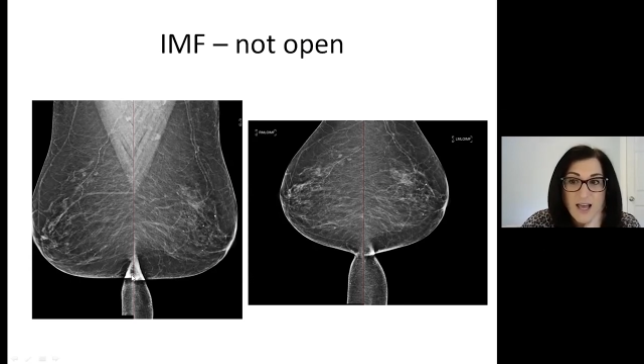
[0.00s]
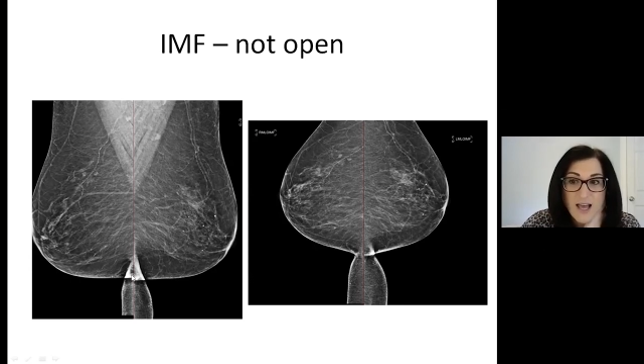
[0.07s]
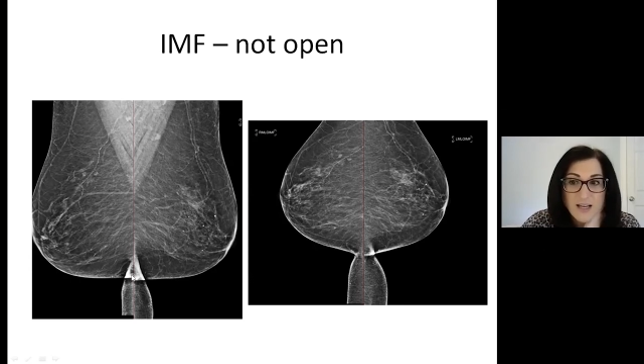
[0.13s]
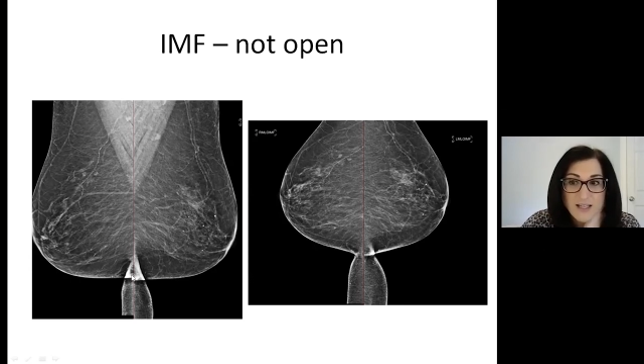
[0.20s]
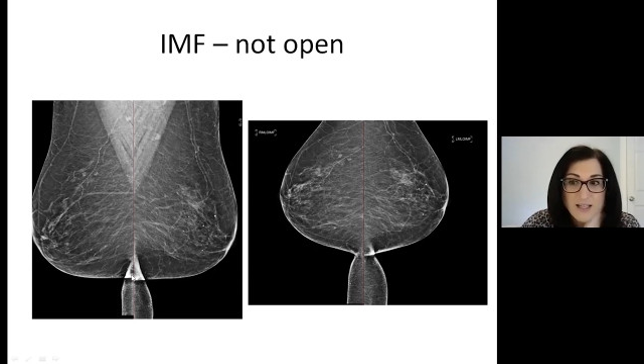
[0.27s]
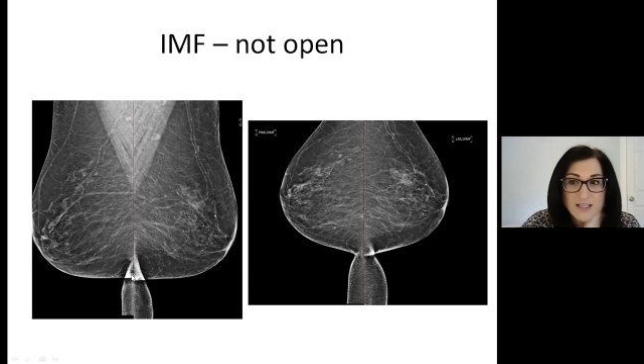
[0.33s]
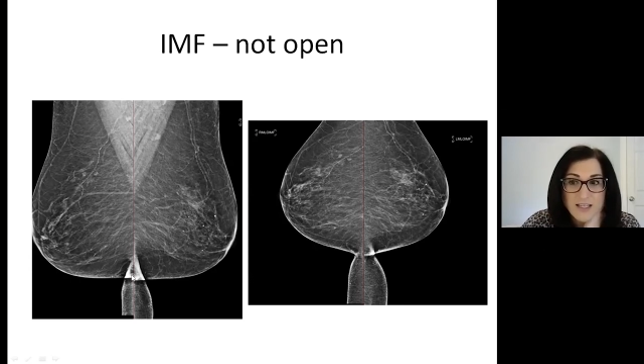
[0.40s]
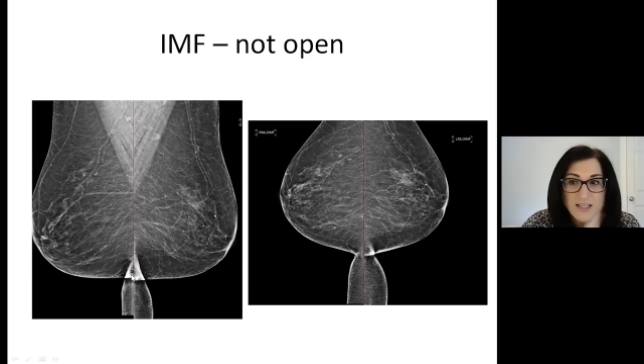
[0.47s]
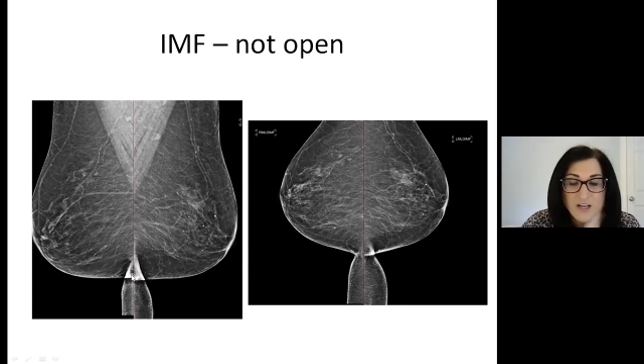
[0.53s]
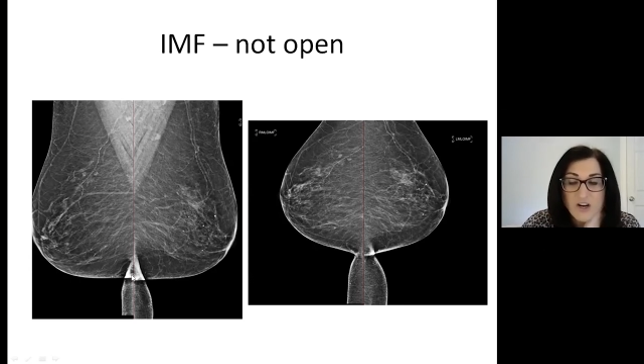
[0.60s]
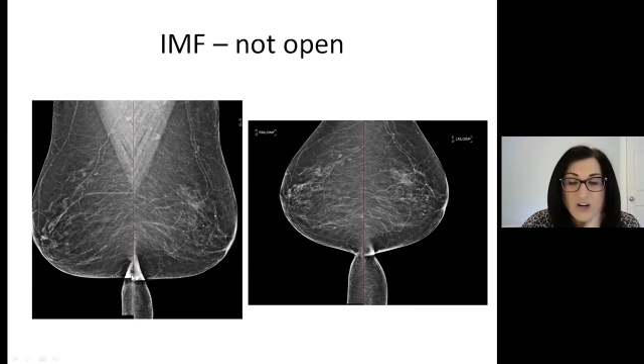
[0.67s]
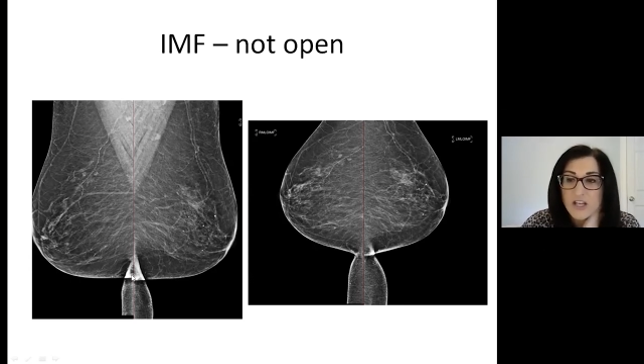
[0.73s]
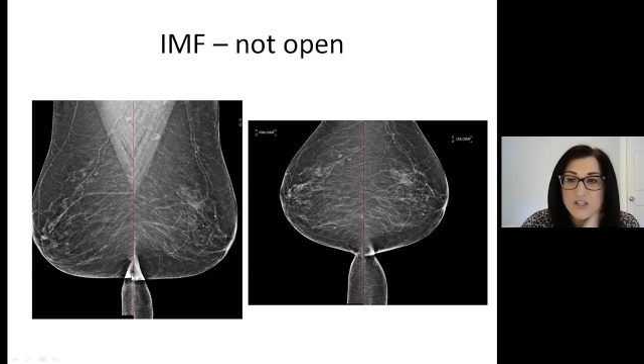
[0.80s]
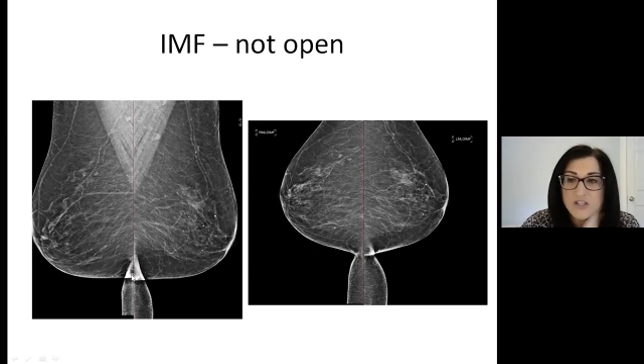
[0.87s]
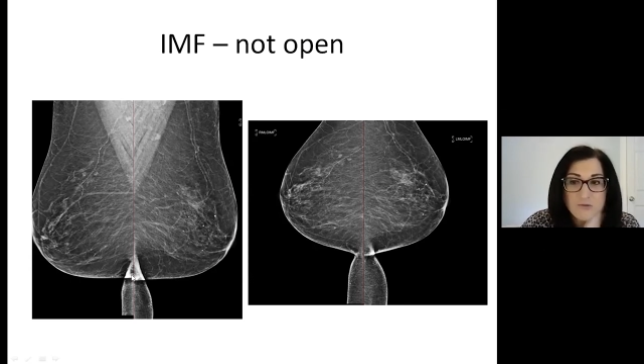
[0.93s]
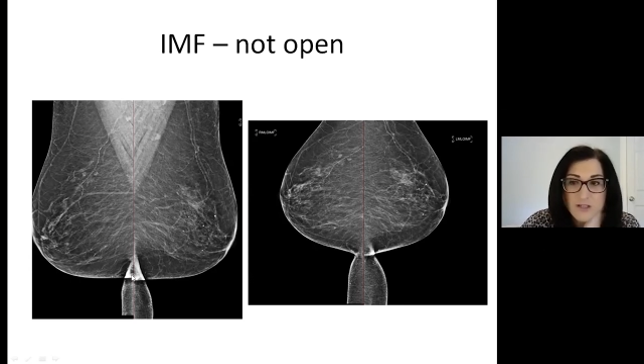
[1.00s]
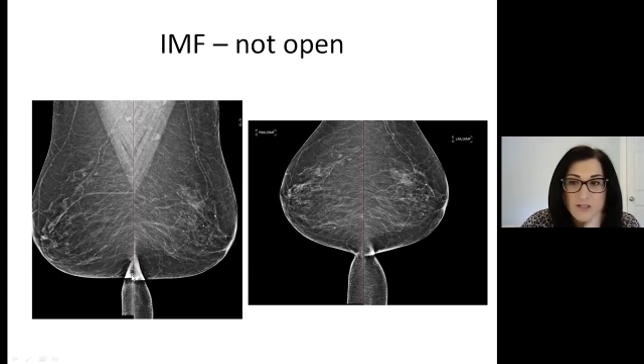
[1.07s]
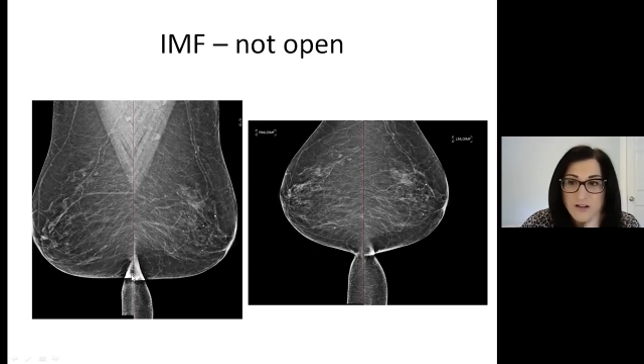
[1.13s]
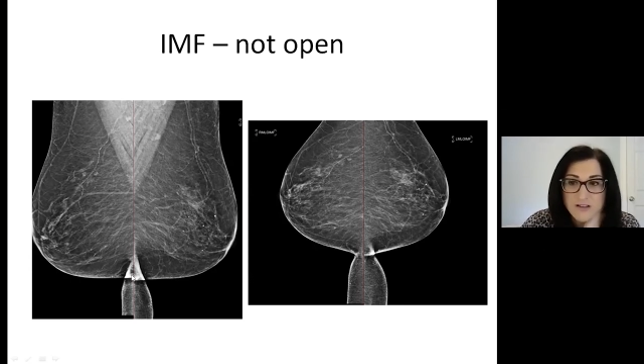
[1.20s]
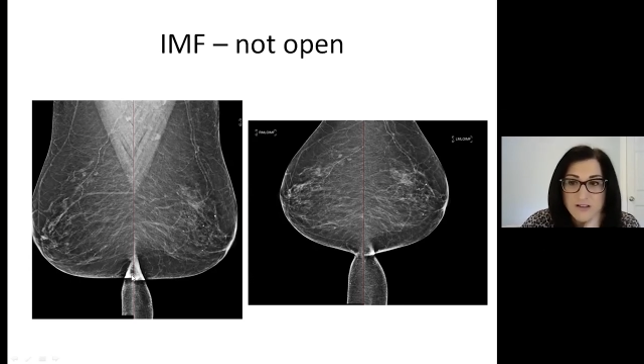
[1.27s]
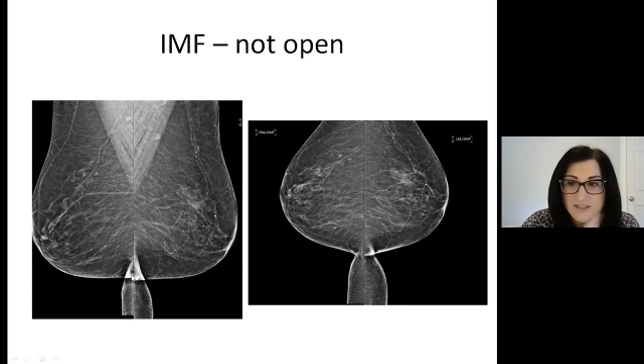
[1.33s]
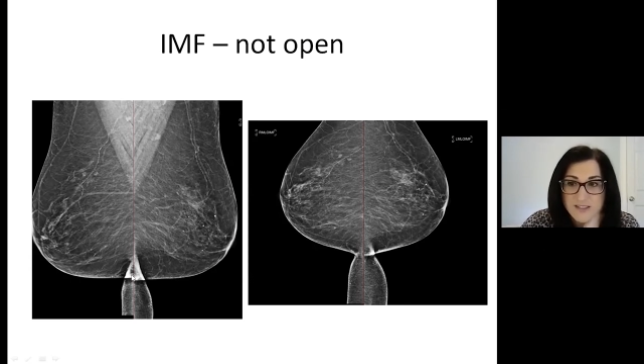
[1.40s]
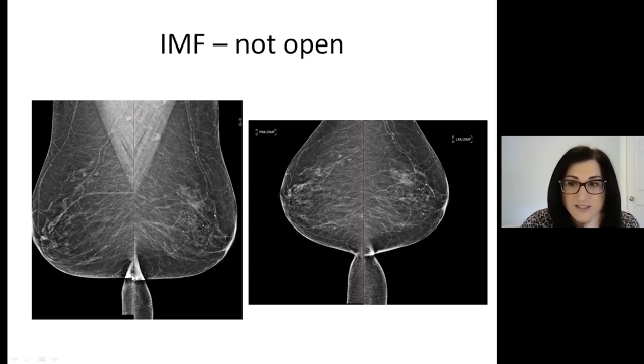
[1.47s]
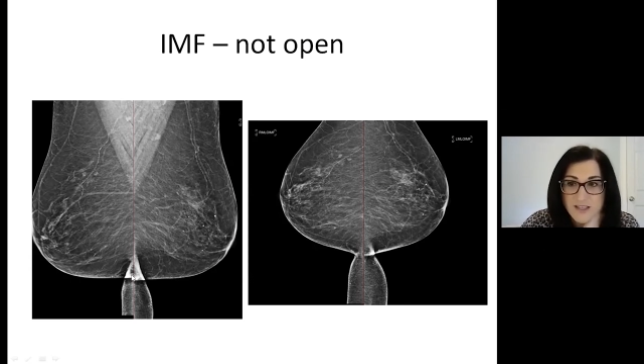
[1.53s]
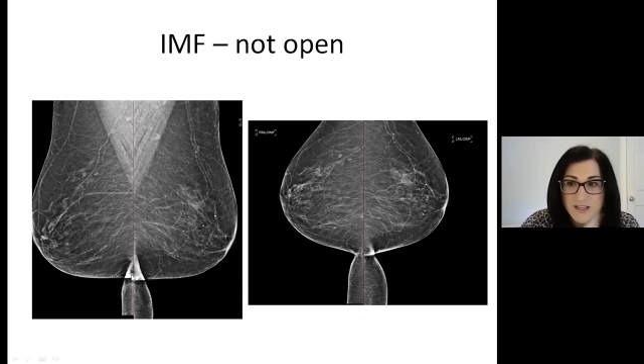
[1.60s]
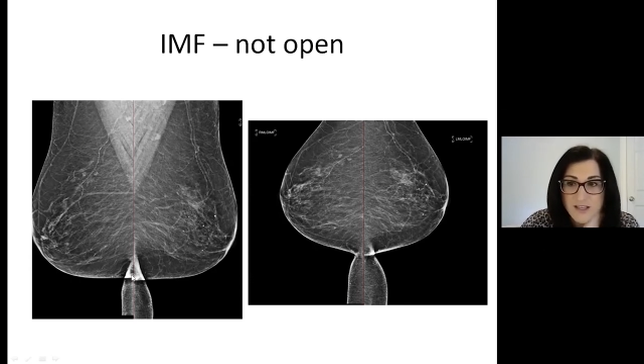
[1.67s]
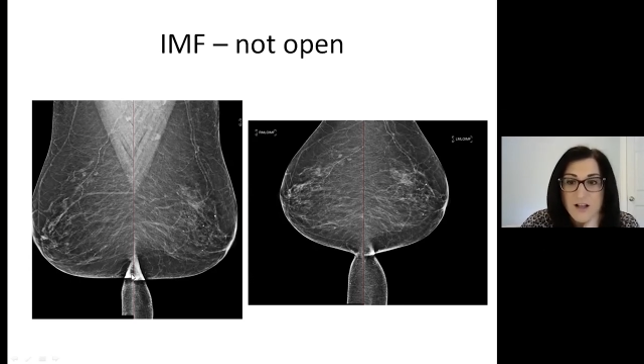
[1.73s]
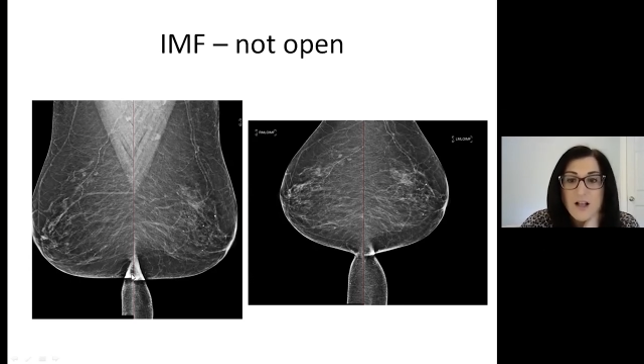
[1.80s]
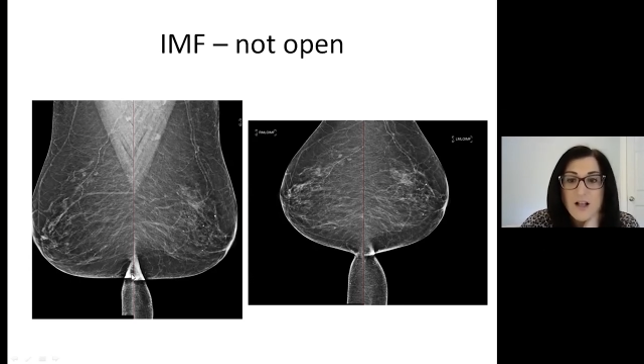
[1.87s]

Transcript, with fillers: hiding in here and you cannot see it